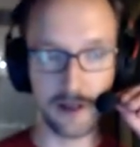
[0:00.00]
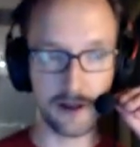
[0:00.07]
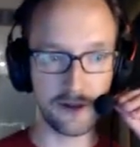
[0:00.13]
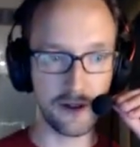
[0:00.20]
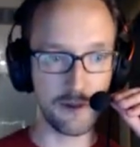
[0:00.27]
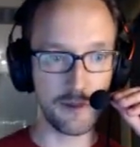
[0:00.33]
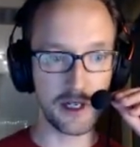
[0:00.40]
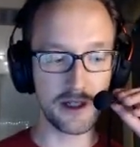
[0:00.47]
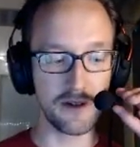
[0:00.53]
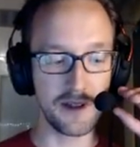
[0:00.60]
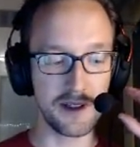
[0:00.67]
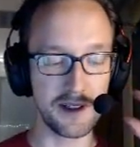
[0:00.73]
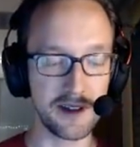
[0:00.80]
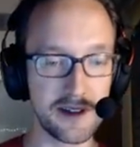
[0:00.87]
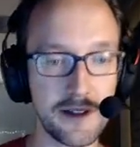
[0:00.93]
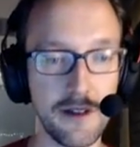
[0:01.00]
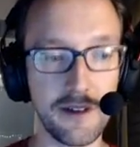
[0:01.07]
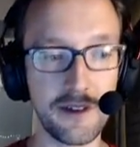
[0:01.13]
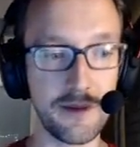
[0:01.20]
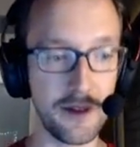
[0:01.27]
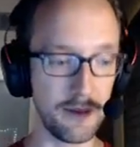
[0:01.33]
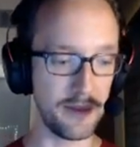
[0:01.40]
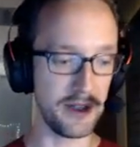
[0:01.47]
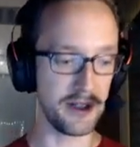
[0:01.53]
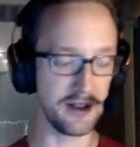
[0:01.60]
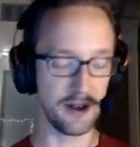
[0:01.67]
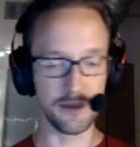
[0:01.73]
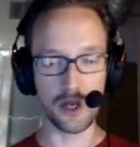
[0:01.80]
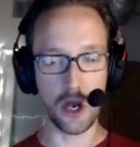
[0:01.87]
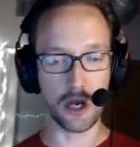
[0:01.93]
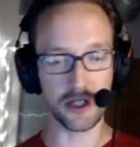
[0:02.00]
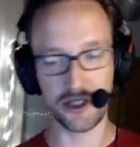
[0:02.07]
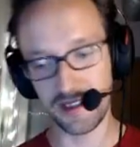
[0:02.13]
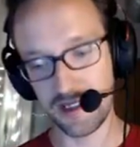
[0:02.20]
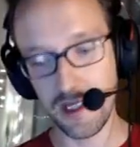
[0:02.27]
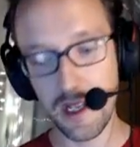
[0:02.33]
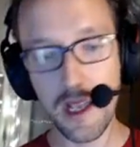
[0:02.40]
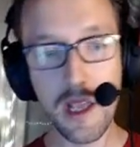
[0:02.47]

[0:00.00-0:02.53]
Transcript: I'll try to make sure this is close without being obnoxious.